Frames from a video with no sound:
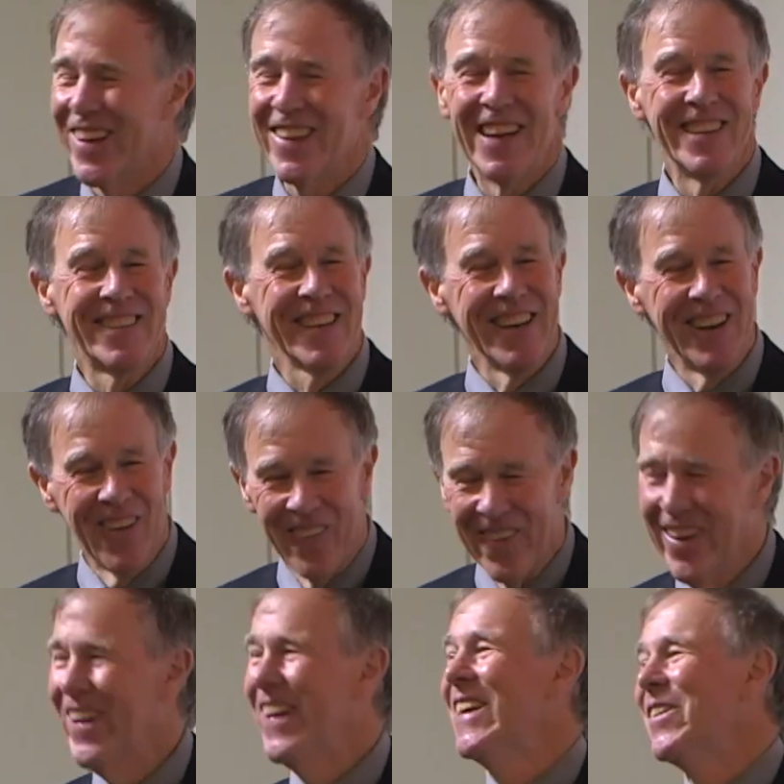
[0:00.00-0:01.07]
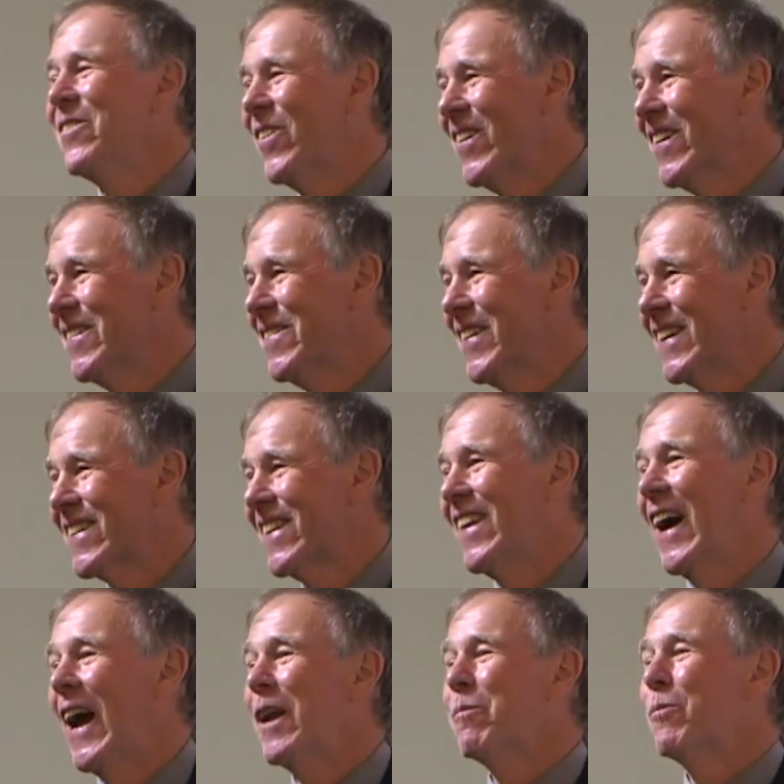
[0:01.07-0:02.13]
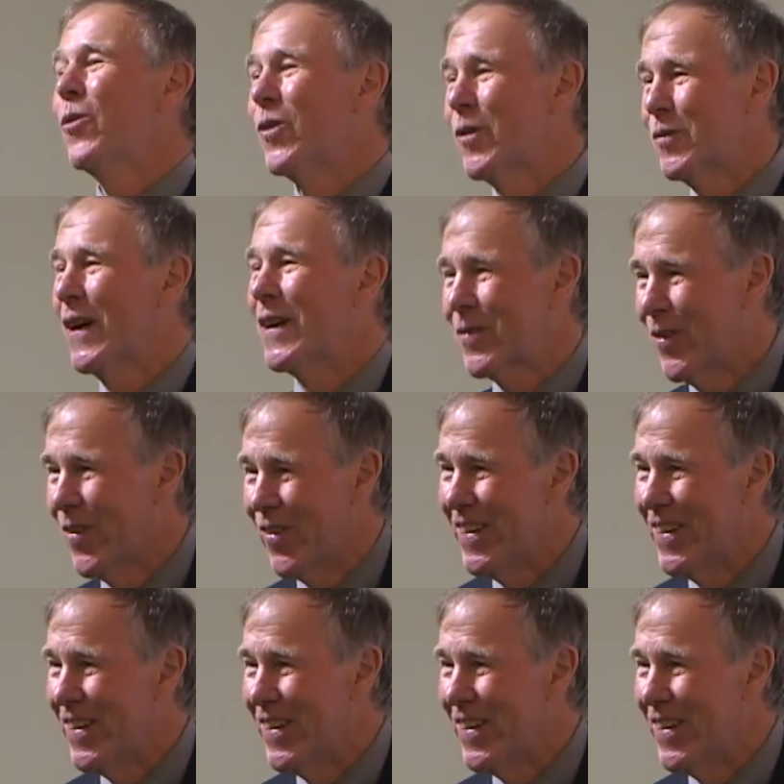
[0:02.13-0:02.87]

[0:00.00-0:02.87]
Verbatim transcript: so they said, "We're eating pork fat," and they ate pork fat for